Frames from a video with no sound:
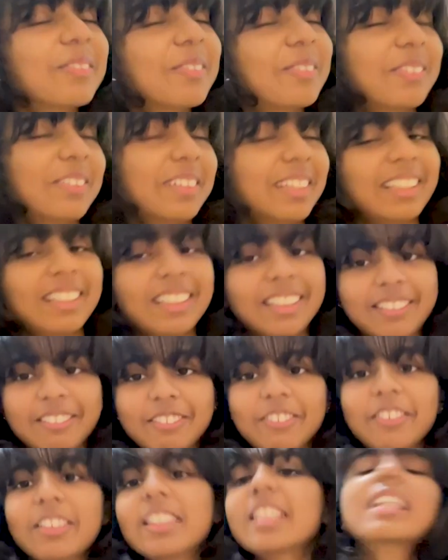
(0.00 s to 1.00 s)
Really,
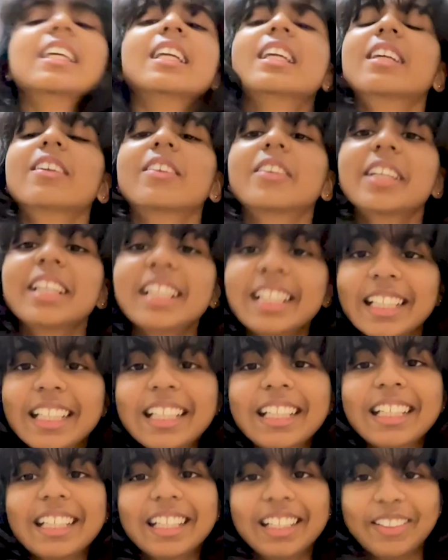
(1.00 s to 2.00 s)
really,
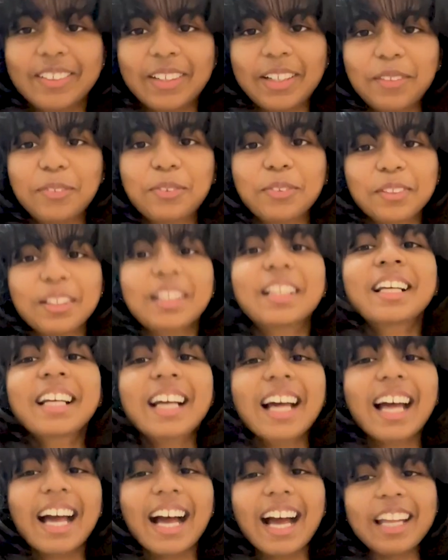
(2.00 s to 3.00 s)
really grateful.
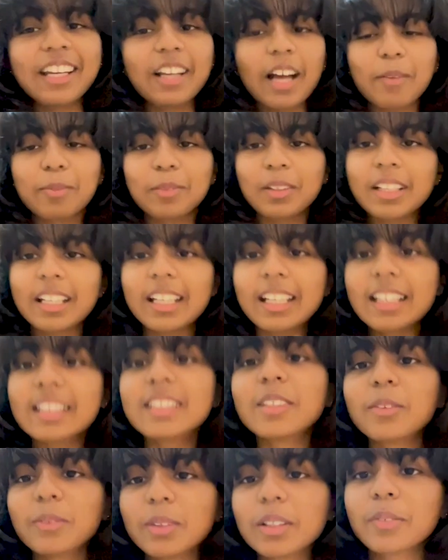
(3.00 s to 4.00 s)
I'm not getting
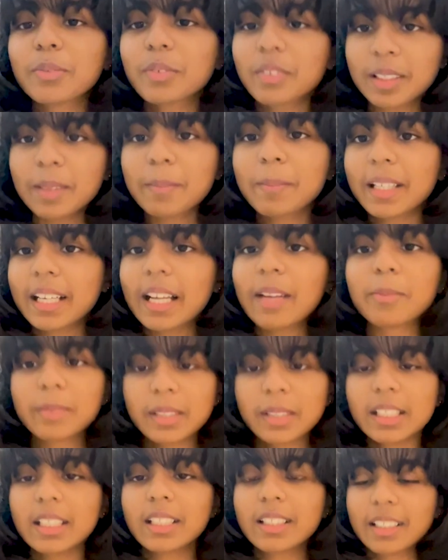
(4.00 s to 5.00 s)
the word for it, but I'm
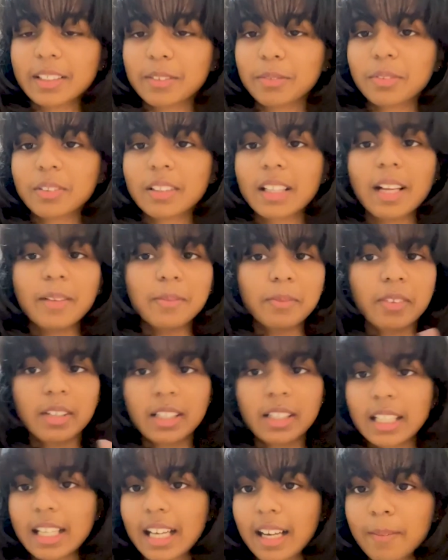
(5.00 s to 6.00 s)
really grateful. I'm
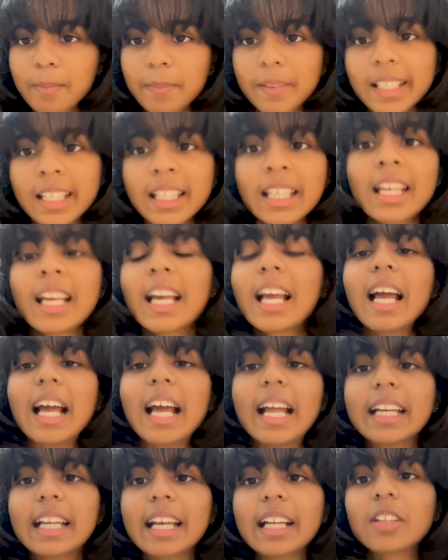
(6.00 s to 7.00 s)
really happy.
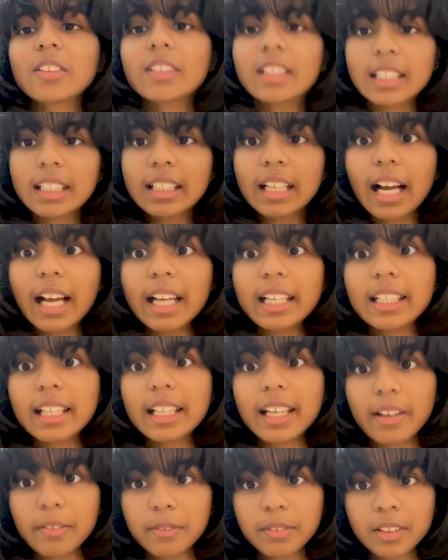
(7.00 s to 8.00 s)
And I don't think I'll
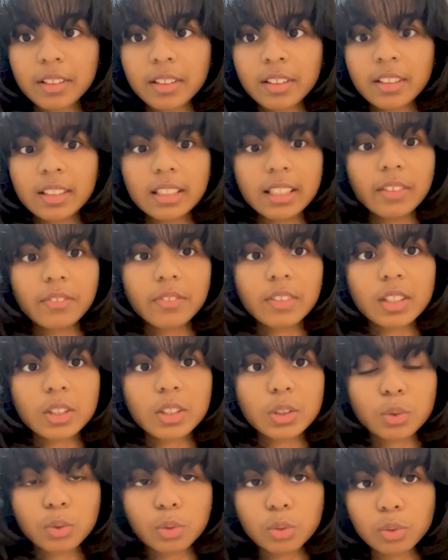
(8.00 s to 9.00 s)
ever leave the
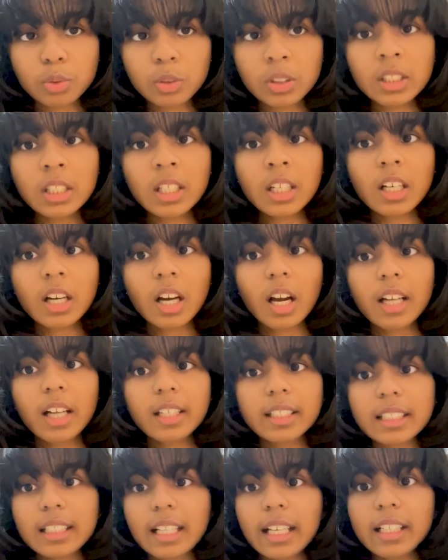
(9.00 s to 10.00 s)
school
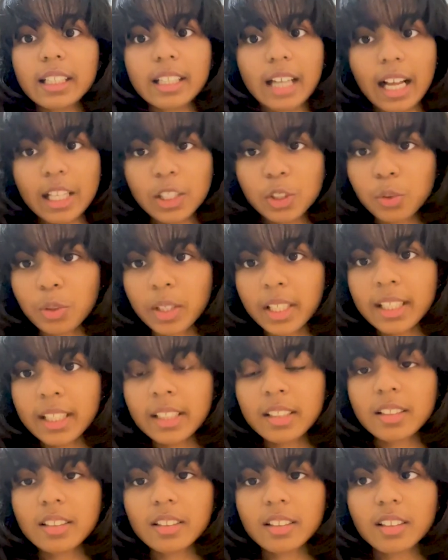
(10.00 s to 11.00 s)
until I graduate.
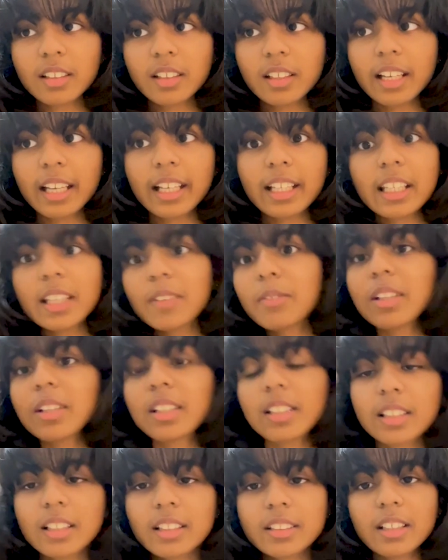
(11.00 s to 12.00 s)
Even
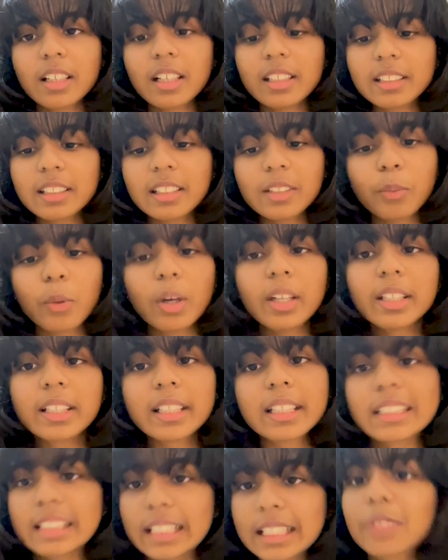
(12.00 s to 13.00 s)
until what
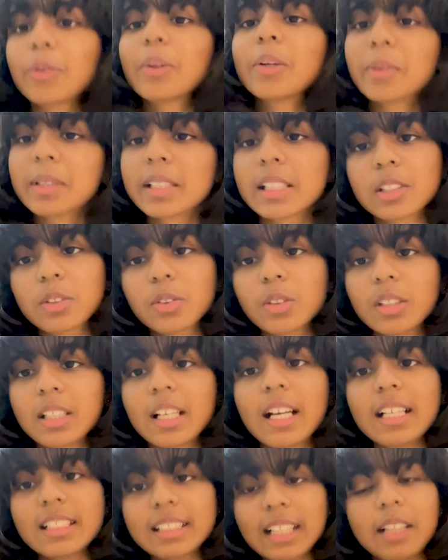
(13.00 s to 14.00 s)
grade 21K School
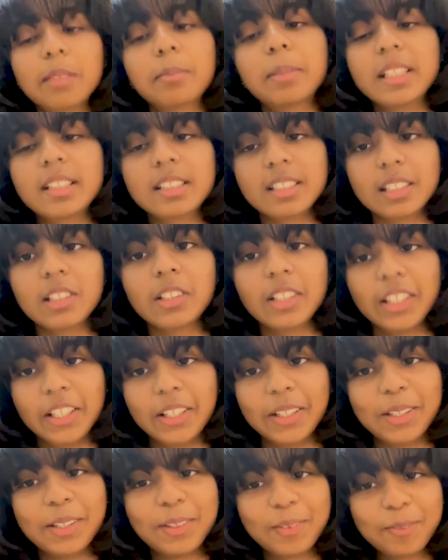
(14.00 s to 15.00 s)
has, I'll be still here.